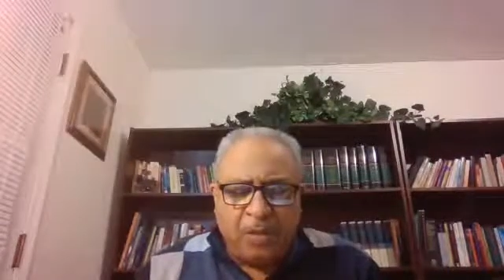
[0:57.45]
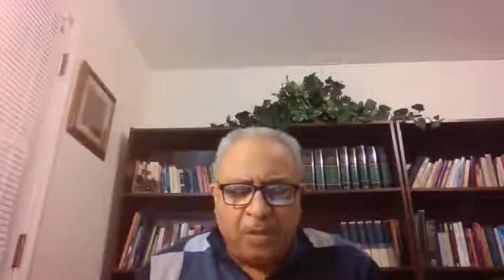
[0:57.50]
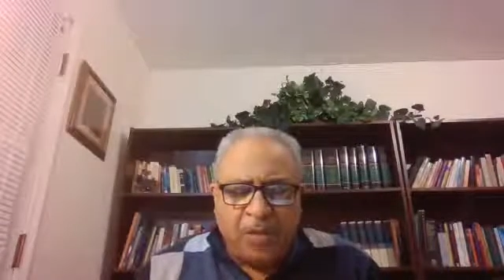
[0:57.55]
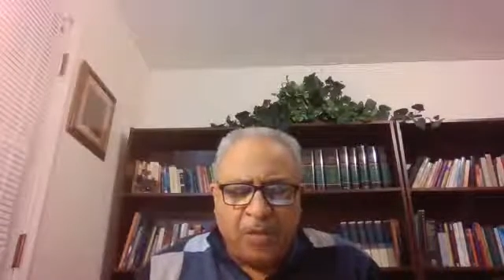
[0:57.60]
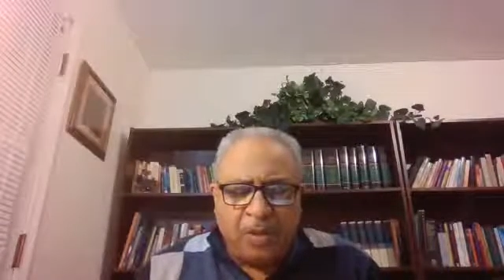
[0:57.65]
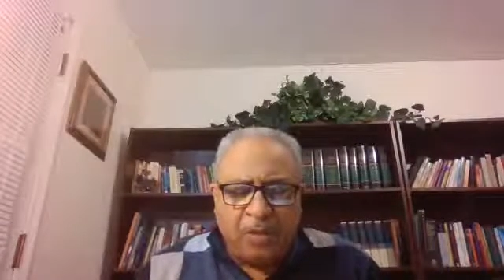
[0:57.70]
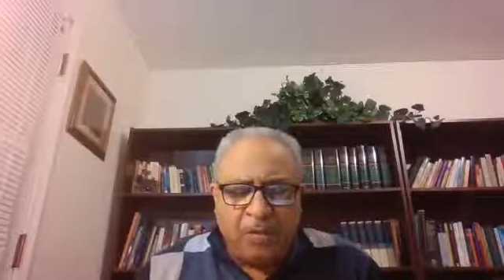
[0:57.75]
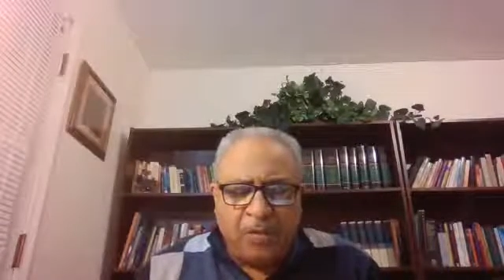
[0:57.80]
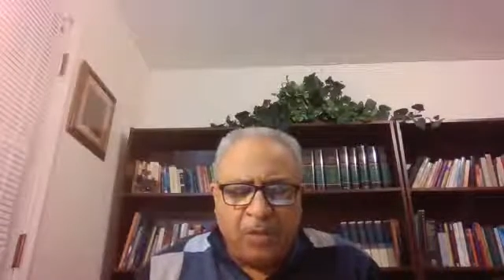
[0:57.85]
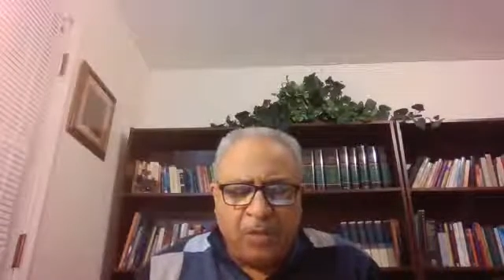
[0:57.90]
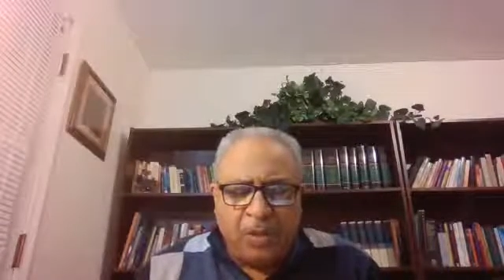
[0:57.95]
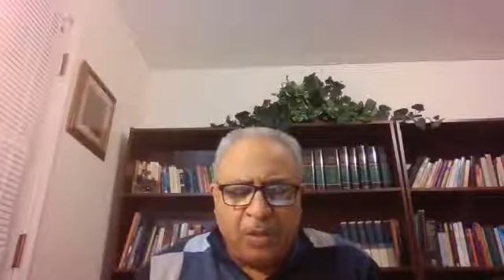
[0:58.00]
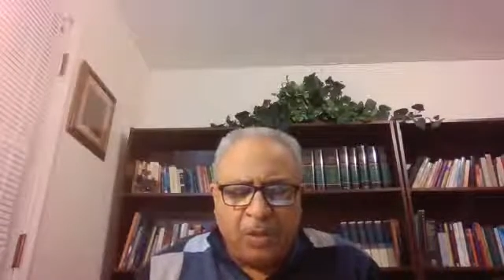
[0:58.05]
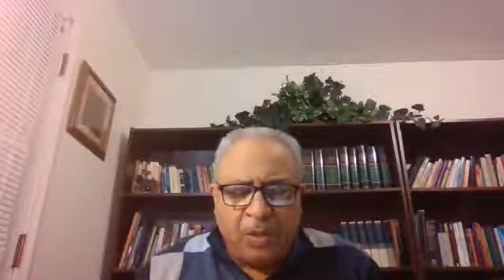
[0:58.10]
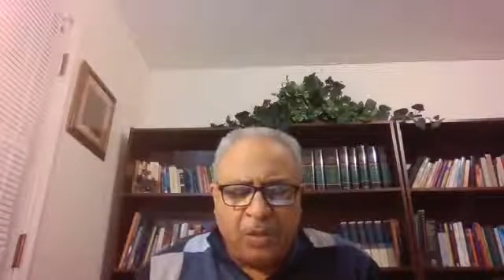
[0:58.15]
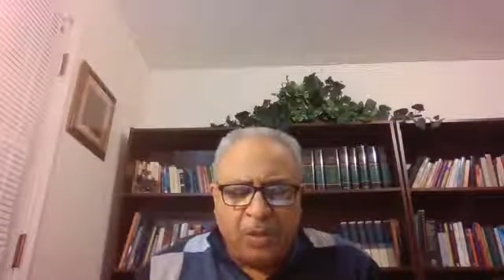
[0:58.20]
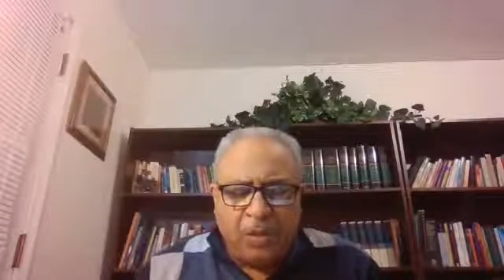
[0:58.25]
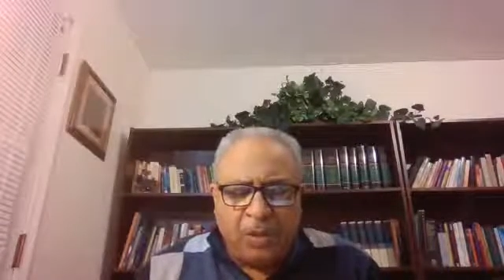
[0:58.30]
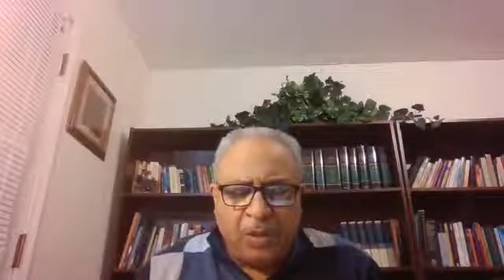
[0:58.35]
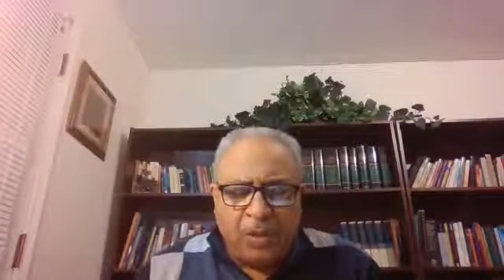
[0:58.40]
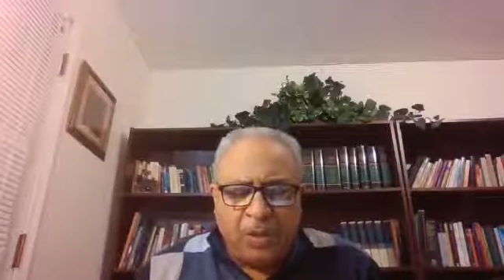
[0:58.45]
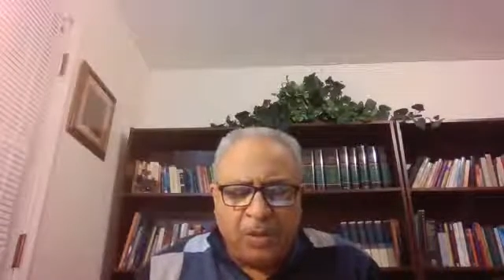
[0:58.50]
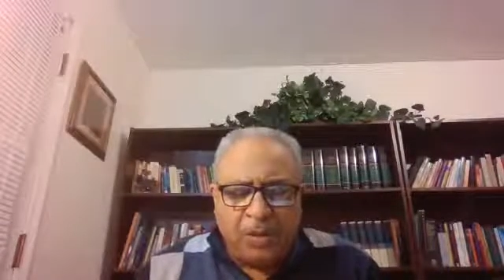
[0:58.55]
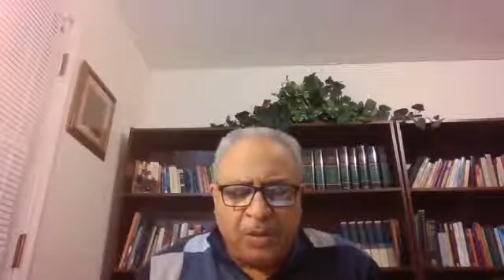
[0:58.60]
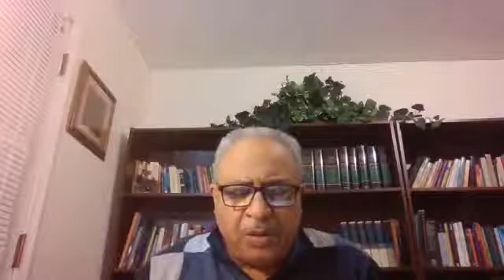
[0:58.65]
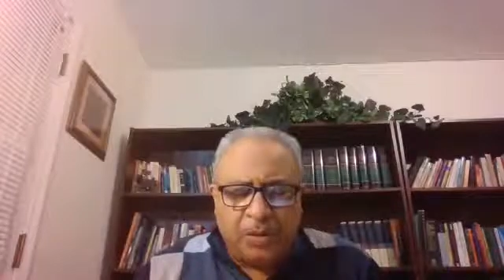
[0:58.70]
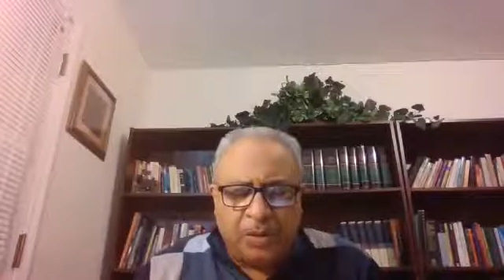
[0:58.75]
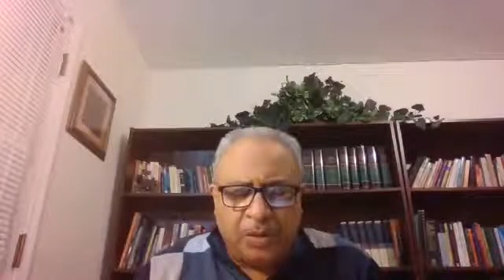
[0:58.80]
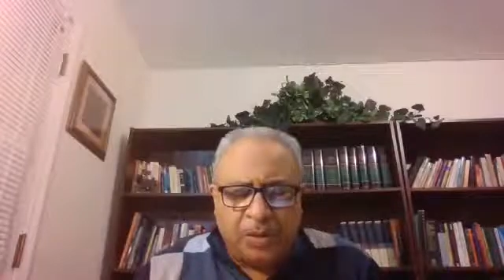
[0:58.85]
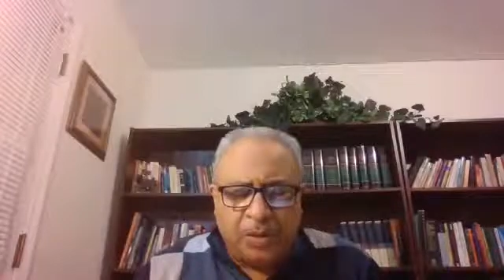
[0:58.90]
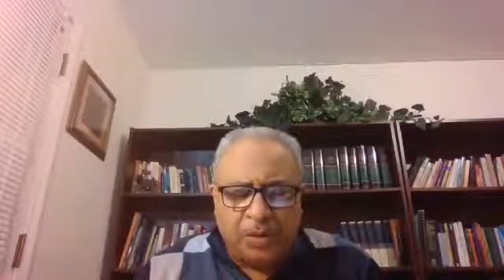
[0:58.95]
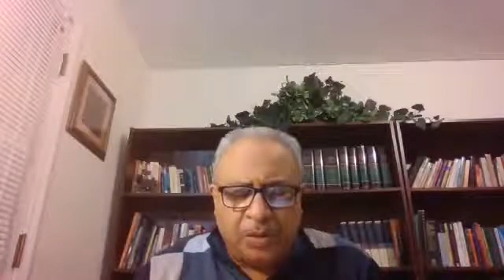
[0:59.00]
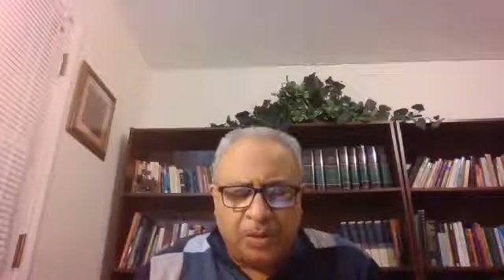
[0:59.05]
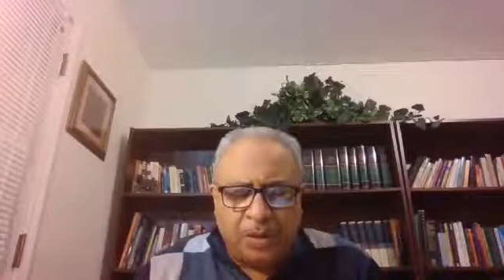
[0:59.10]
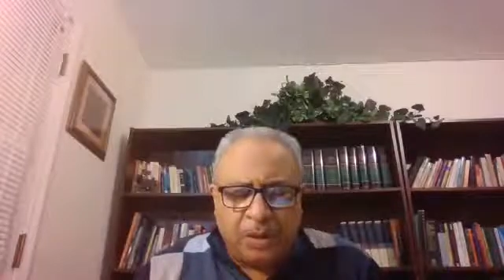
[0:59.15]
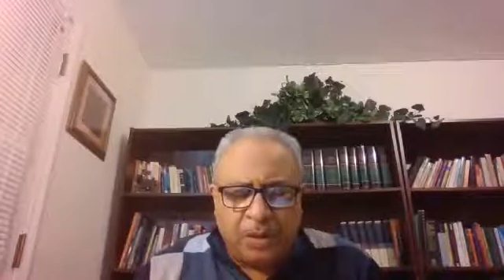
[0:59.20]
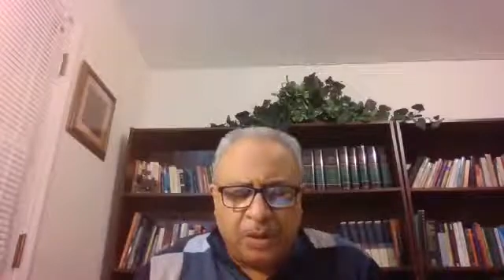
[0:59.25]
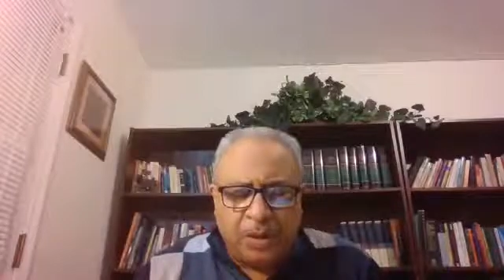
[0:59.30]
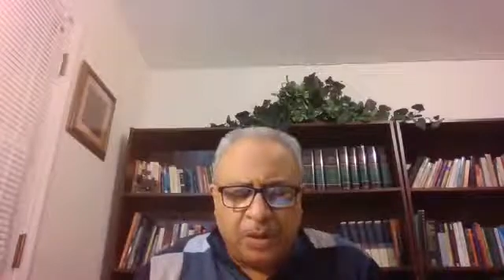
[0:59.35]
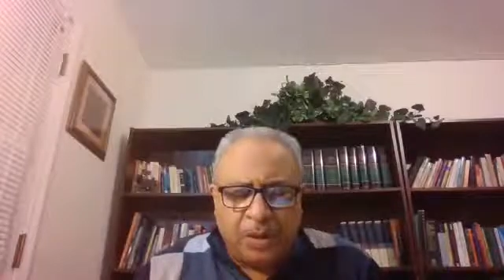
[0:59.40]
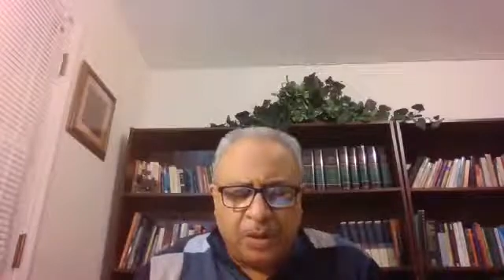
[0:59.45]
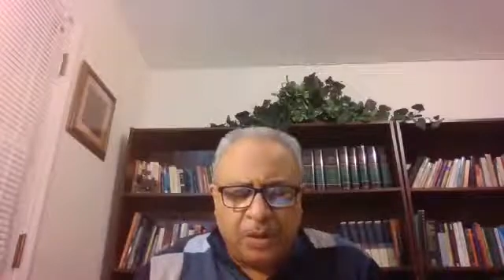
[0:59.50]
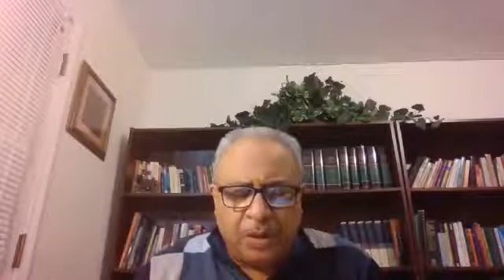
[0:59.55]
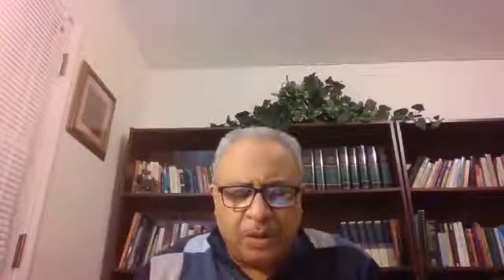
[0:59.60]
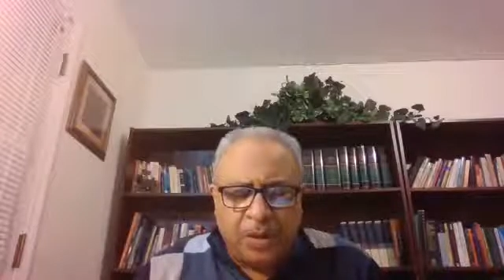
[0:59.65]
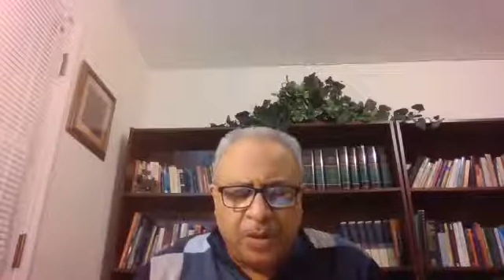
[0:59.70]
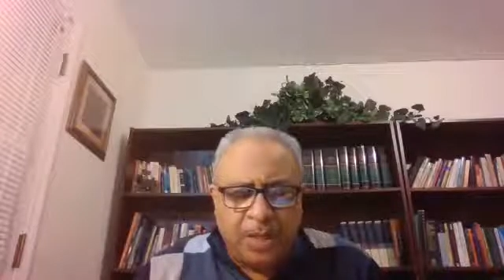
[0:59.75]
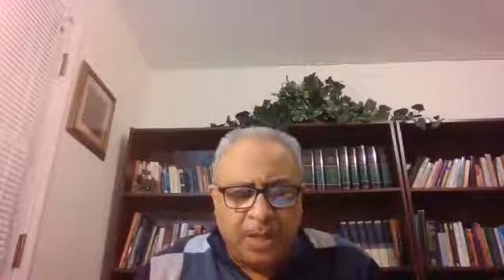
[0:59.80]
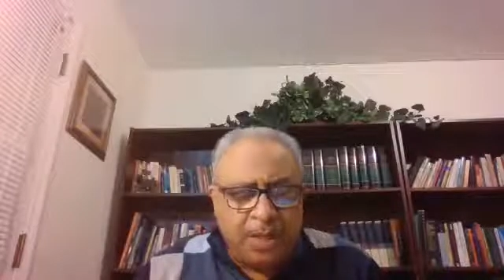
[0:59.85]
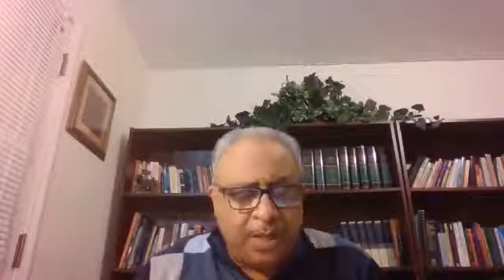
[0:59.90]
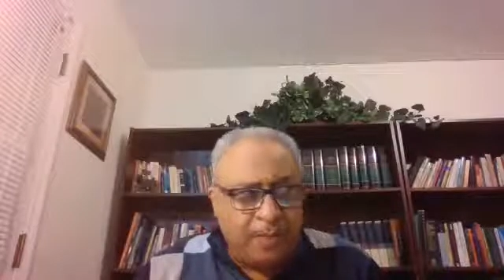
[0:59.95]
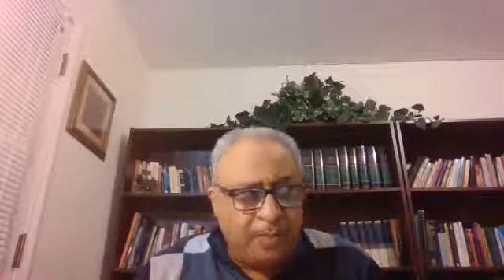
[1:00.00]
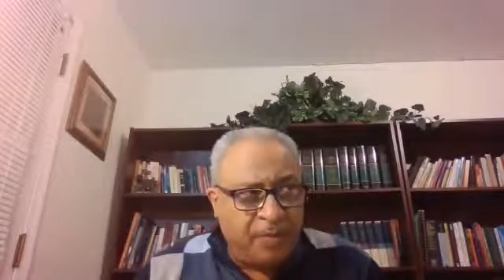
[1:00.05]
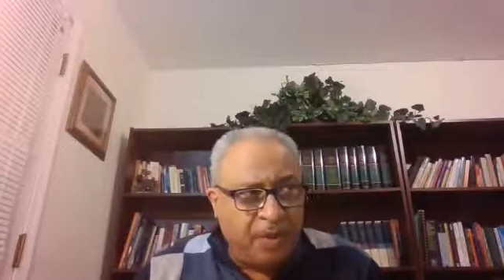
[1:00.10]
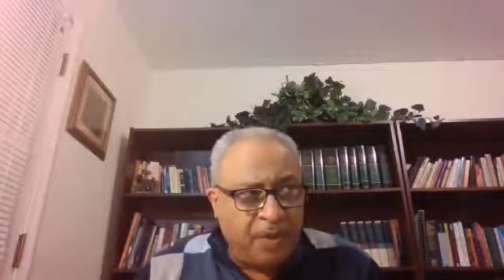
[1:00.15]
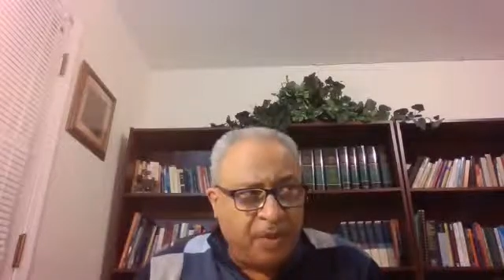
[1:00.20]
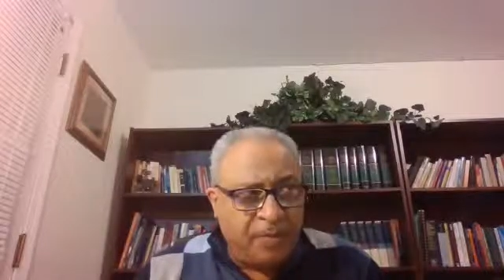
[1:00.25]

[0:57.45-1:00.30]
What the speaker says: Now, Lord, during this time